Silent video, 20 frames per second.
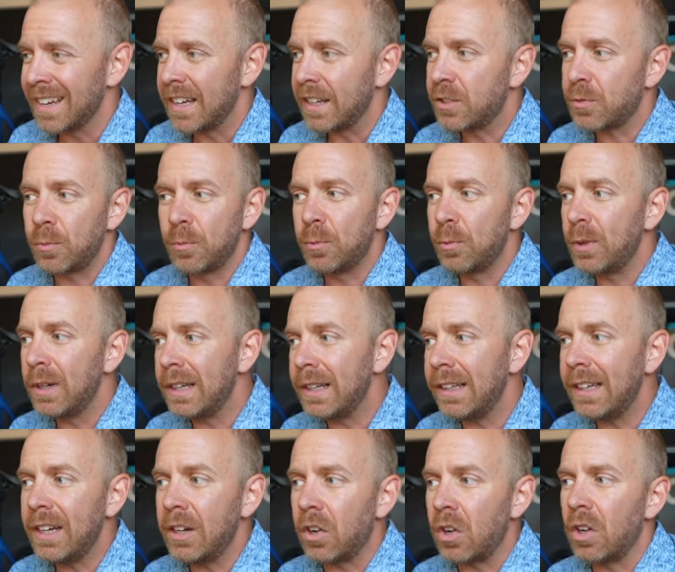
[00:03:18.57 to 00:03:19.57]
It's
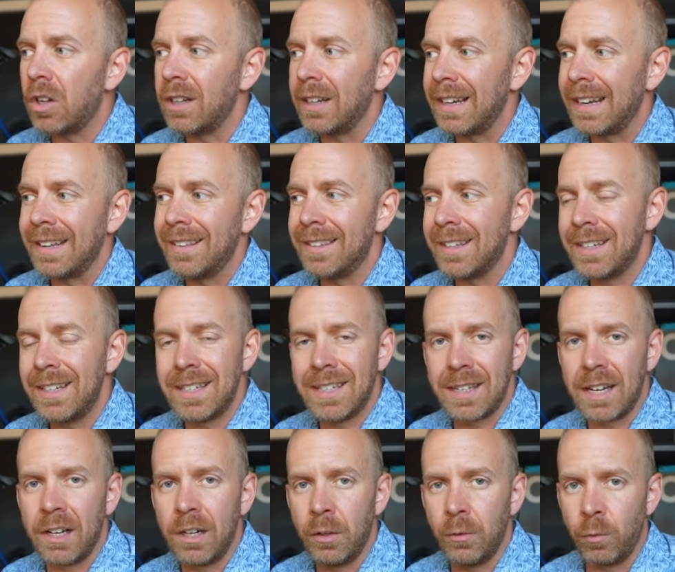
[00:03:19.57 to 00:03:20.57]
really all in the
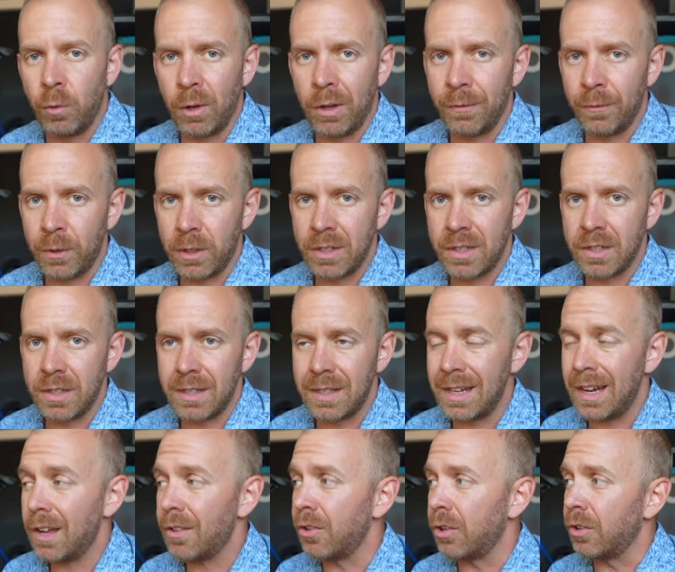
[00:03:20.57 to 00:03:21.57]
design of one versus
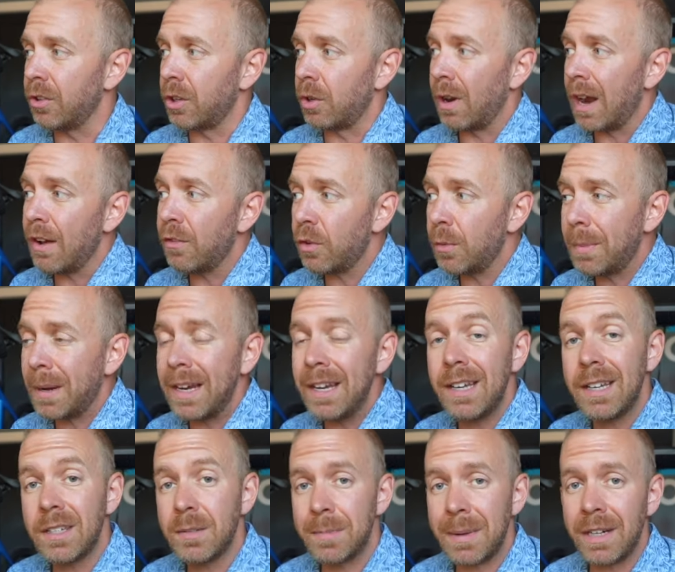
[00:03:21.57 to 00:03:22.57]
the other. The gravel
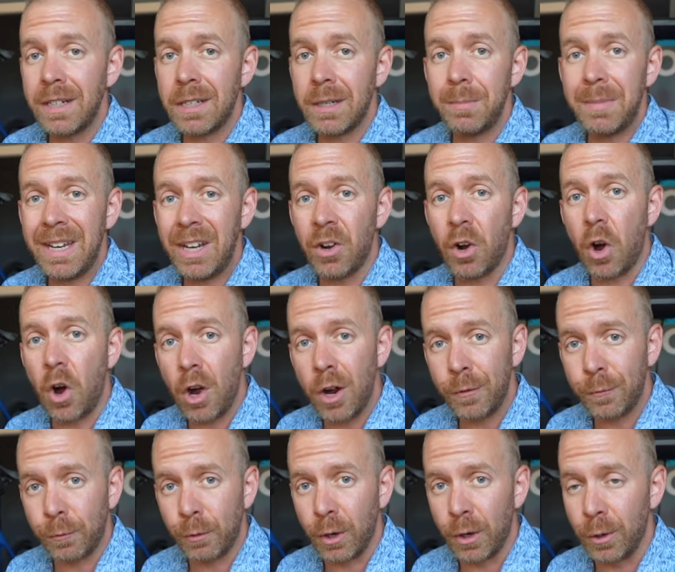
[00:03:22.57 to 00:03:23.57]
bike is meant to be
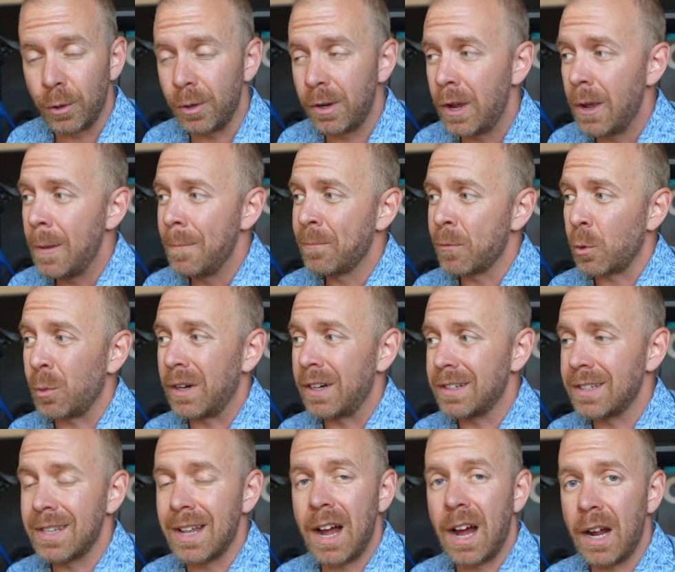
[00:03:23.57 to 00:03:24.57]
off-road,
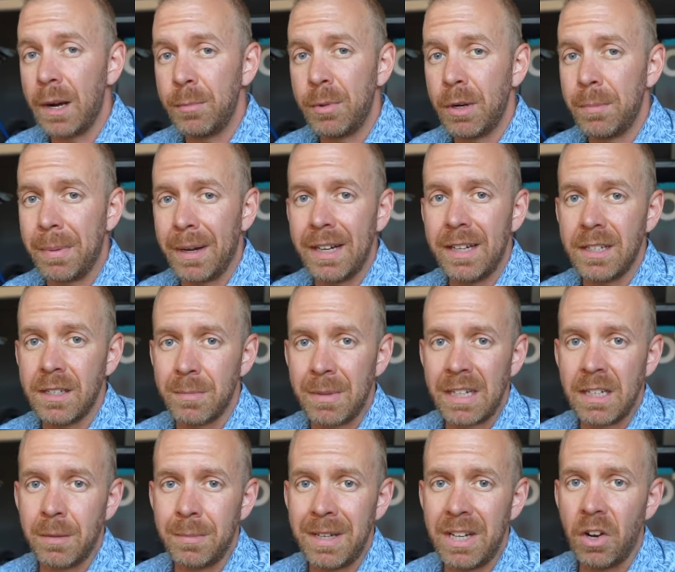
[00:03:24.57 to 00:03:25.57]
whereas the hybrid bike is
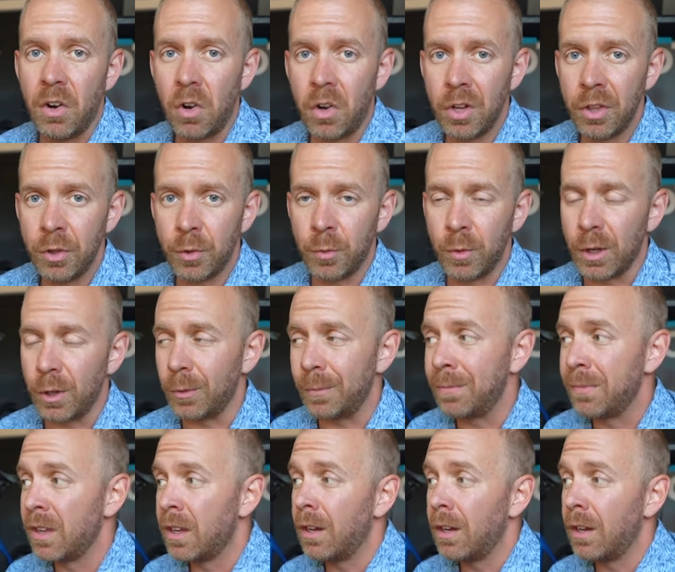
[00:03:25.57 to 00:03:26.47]
meant to be on the road.